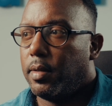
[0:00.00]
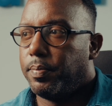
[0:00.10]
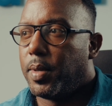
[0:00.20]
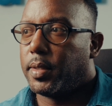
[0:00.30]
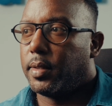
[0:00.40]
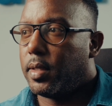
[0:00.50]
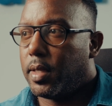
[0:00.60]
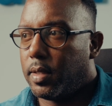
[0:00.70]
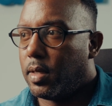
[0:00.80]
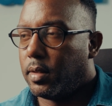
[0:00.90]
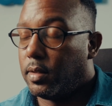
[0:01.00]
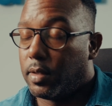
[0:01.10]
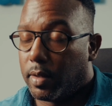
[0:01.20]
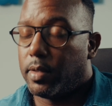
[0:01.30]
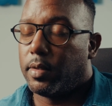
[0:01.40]
Boston, and in
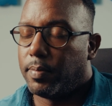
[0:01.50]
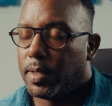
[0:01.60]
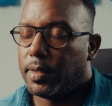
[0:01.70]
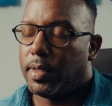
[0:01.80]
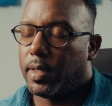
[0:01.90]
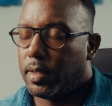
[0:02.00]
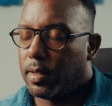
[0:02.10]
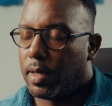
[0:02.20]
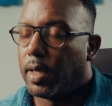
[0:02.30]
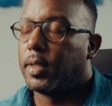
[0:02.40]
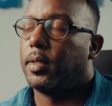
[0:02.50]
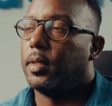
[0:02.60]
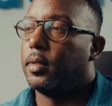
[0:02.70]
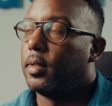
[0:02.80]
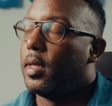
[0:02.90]
Toronto, Boston, and Austin,